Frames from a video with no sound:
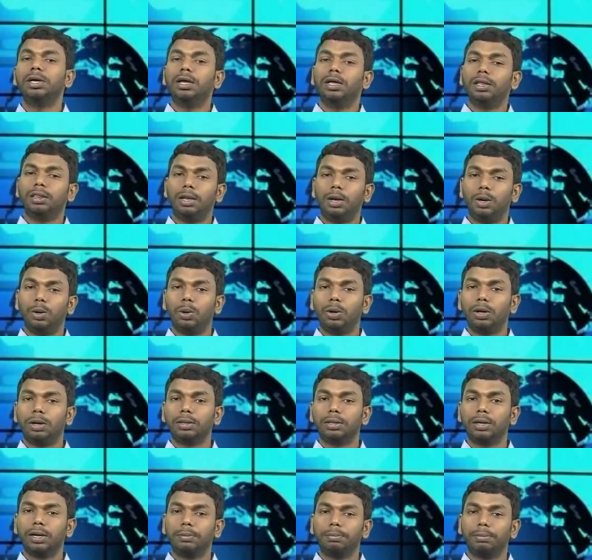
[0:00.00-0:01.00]
the lower
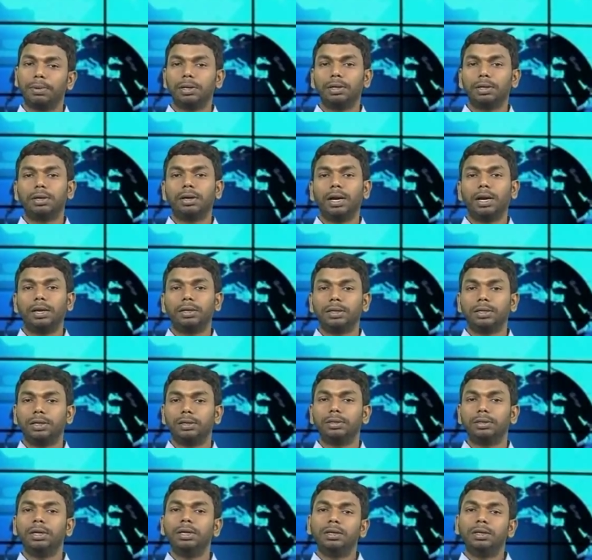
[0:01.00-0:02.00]
the number in
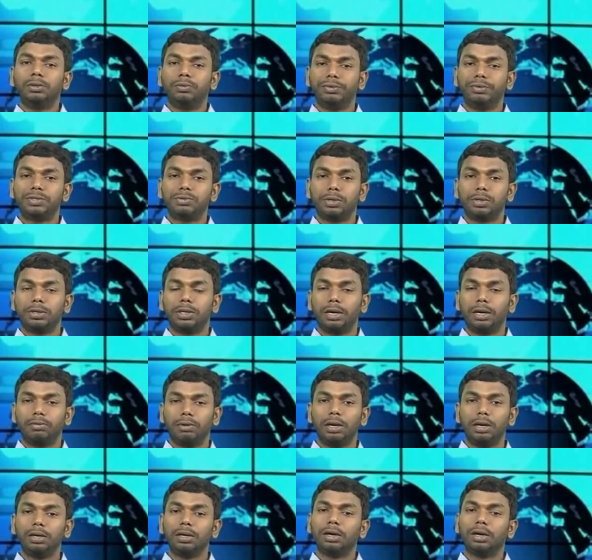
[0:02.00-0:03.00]
ranking, that
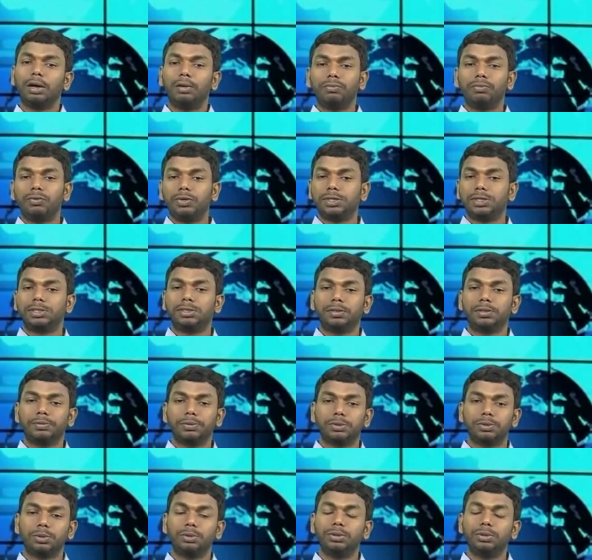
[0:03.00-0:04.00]
will come first.
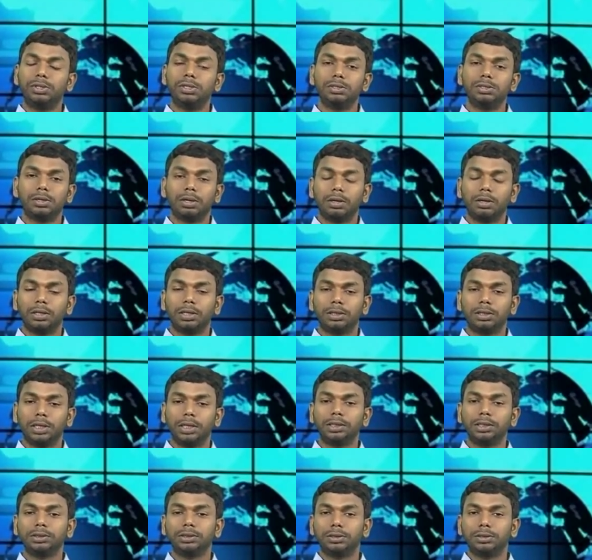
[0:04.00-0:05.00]
So these are all the
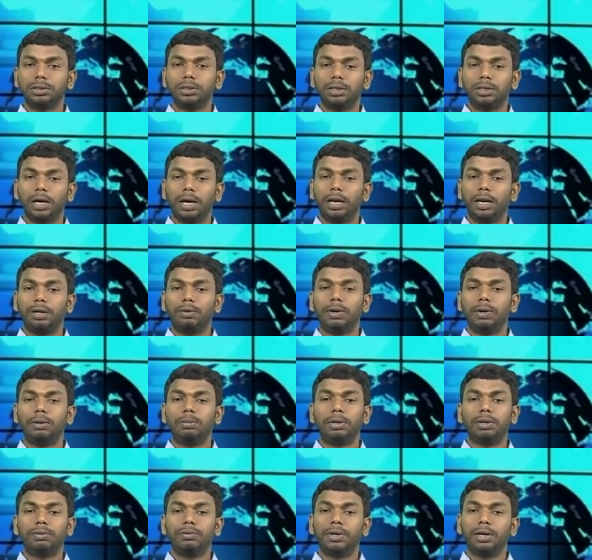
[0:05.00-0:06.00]
things in high level,
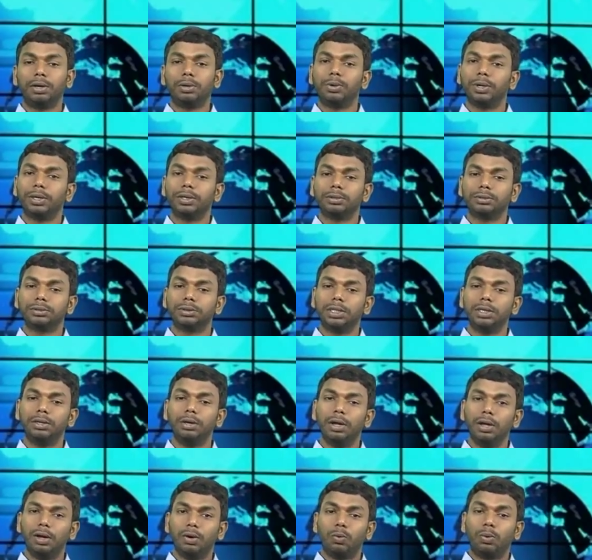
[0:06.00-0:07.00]
but we are going to see
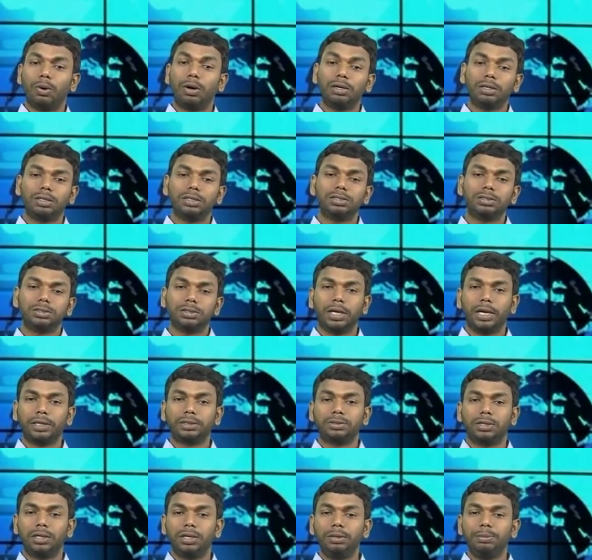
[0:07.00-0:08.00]
what this
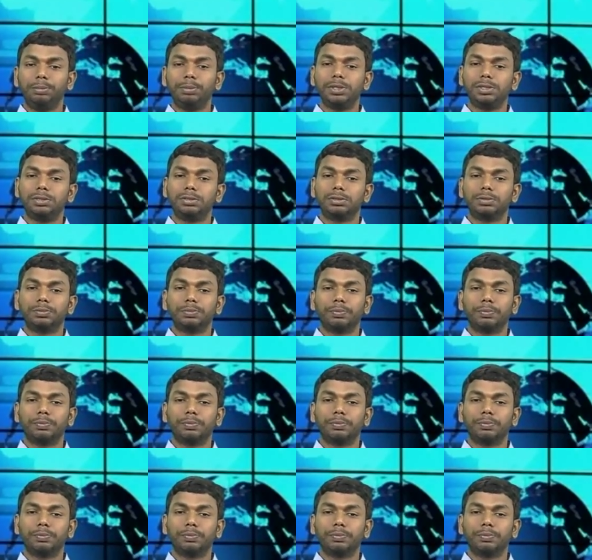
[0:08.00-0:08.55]
actually means.